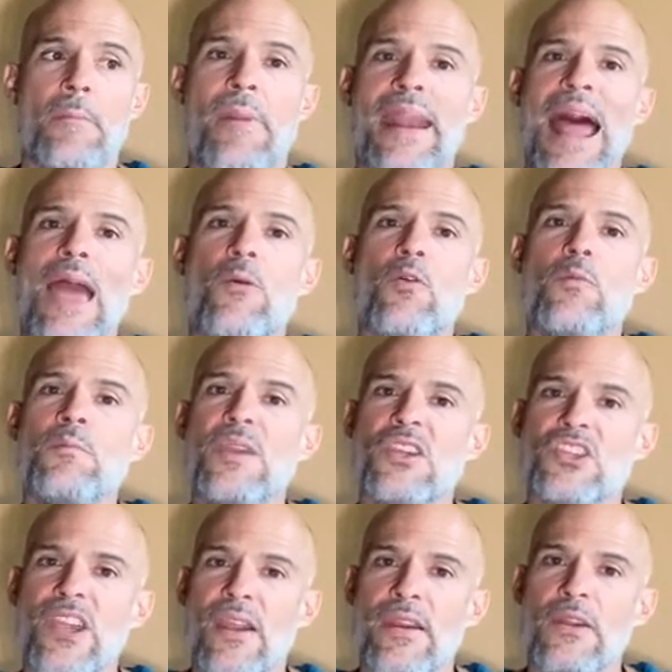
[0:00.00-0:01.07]
But I will be
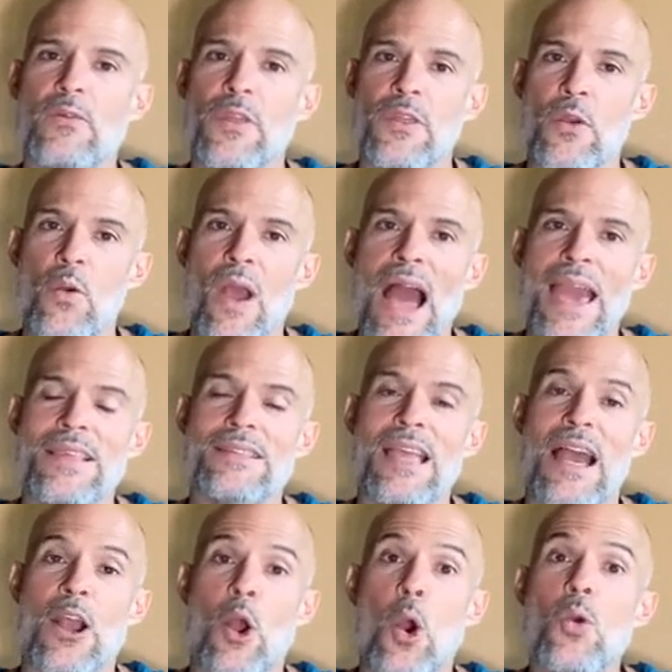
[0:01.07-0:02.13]
sharing with you guys
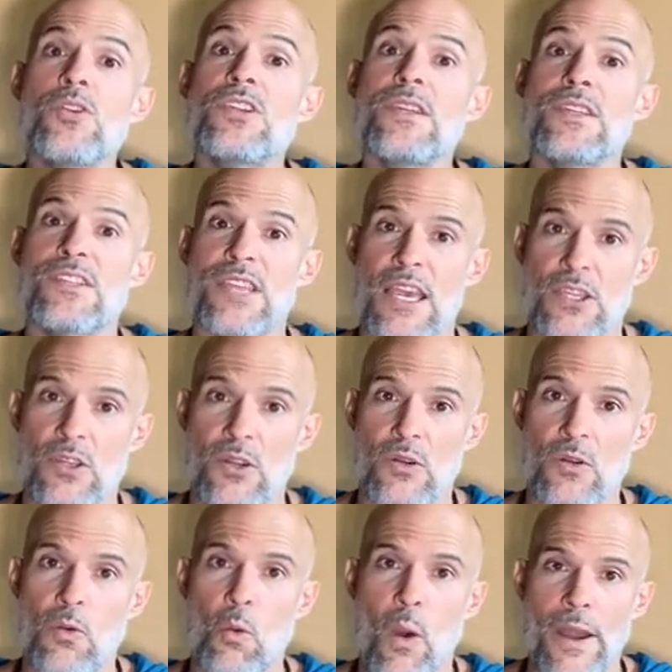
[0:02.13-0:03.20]
a coaching session,
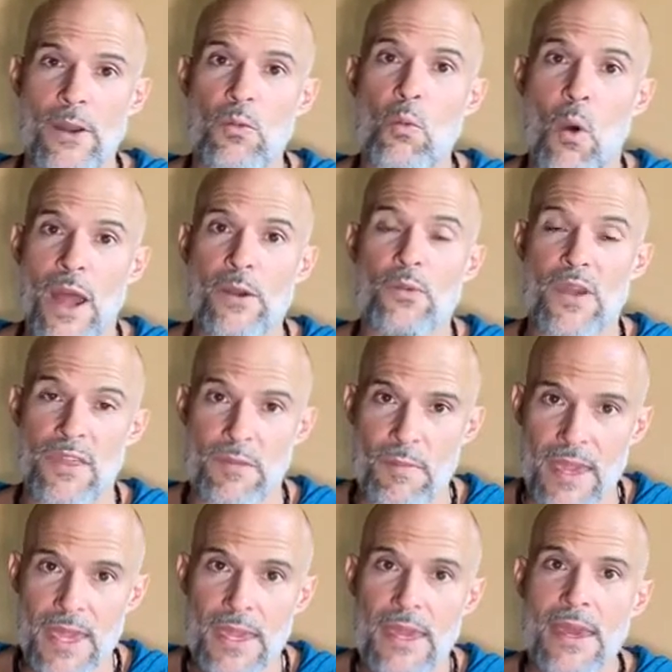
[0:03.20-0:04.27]
one-on-one with
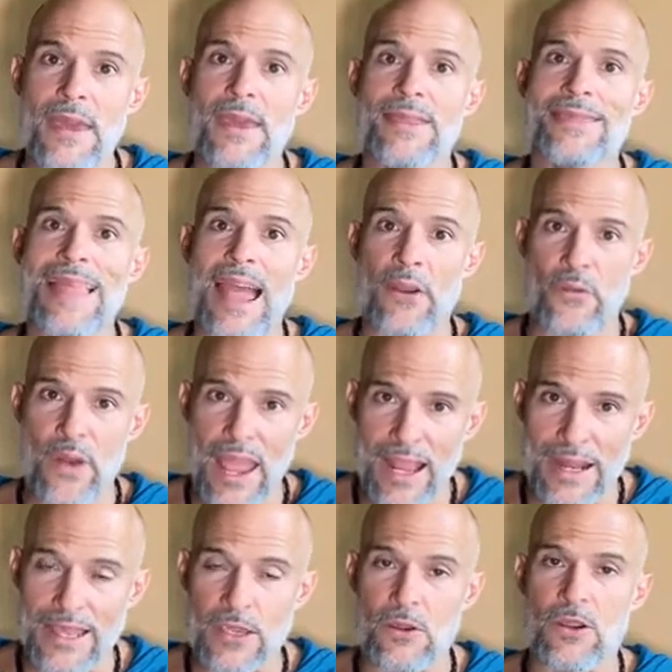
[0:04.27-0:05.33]
me,
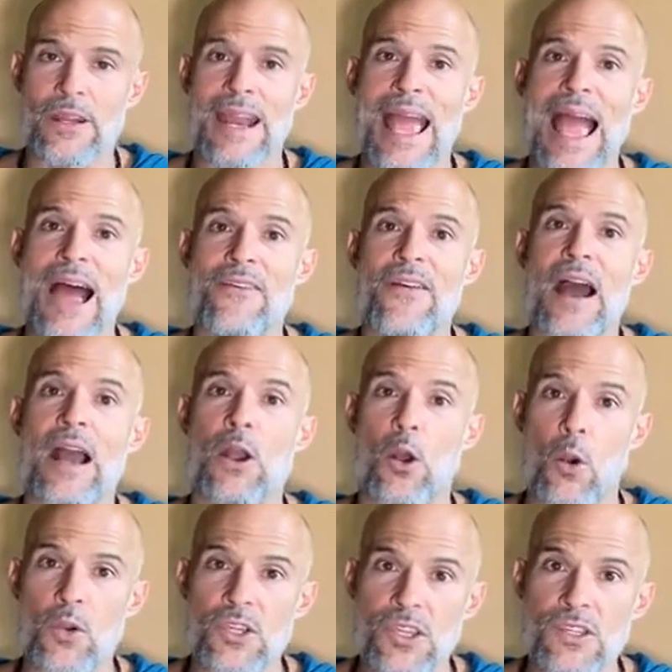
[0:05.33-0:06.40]
directly. You're gonna have a
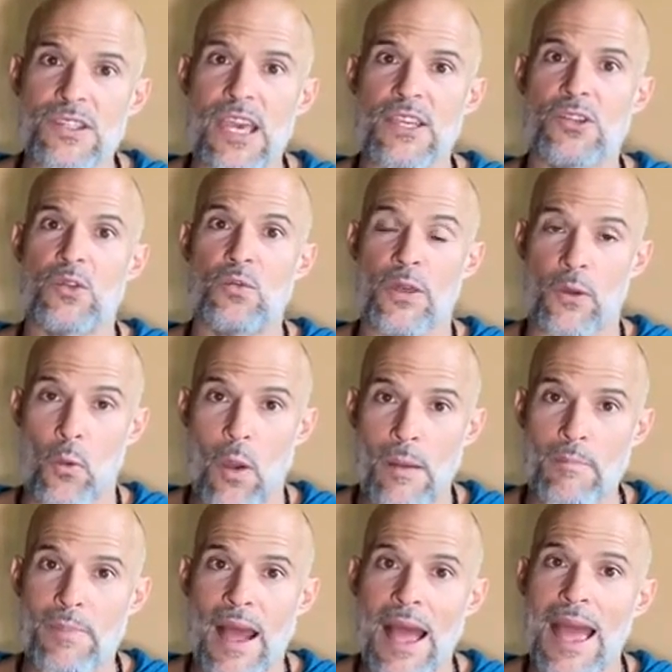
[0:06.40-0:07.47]
coaching session with
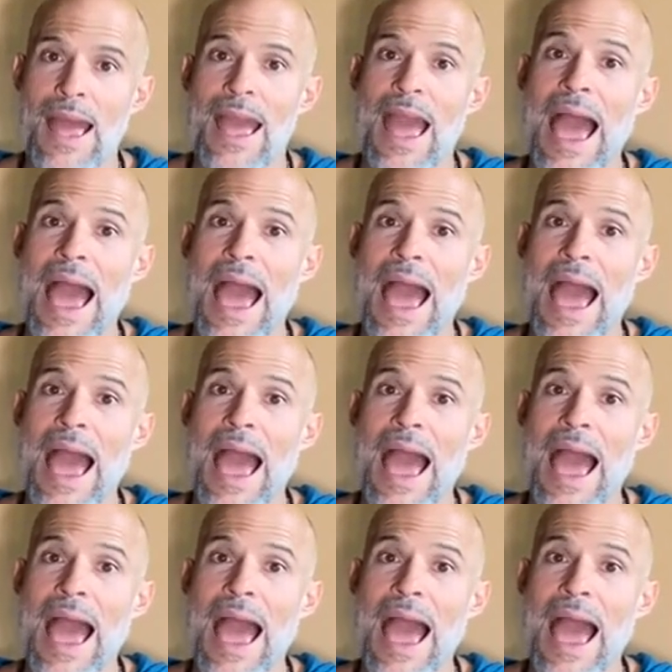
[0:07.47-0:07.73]
Juanpa.